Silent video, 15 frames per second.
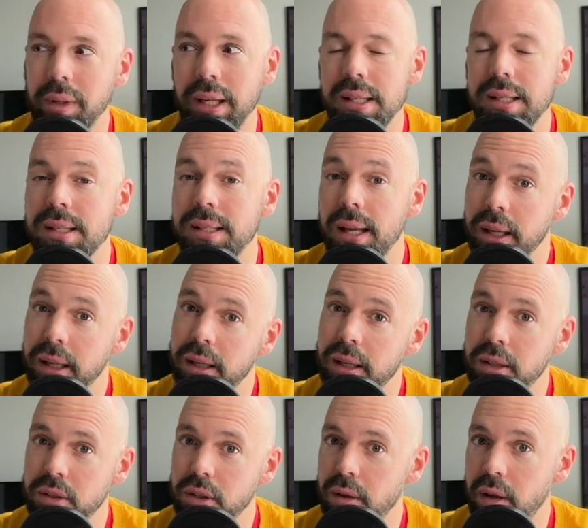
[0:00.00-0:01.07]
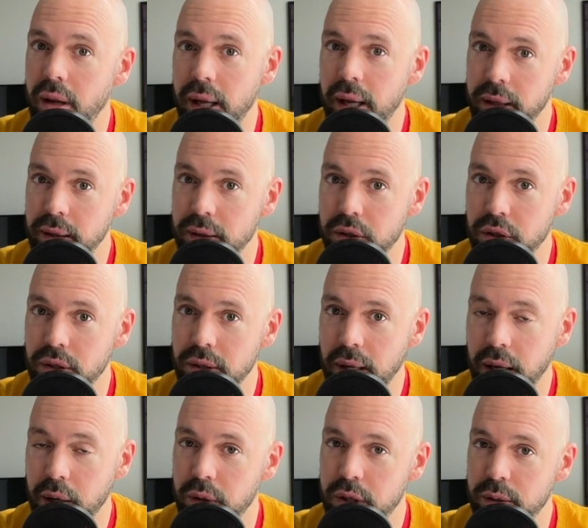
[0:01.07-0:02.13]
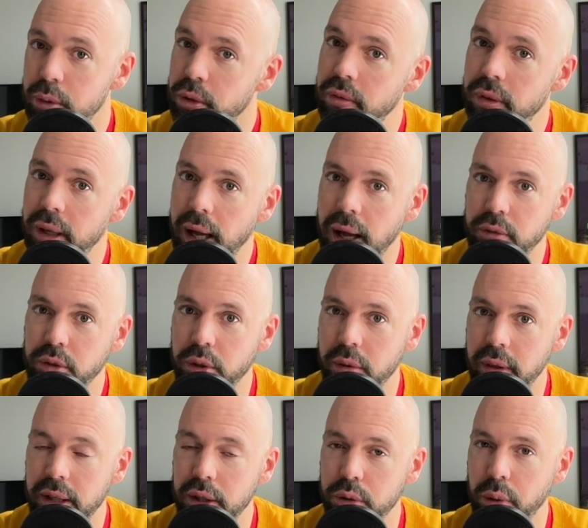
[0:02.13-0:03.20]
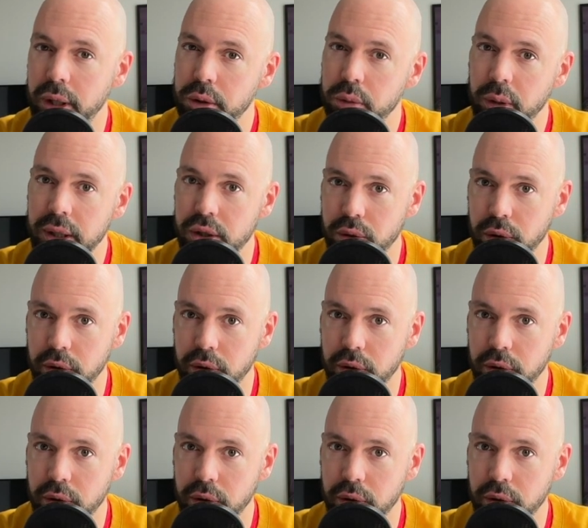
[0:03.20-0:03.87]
his second English language movie after the 2020 short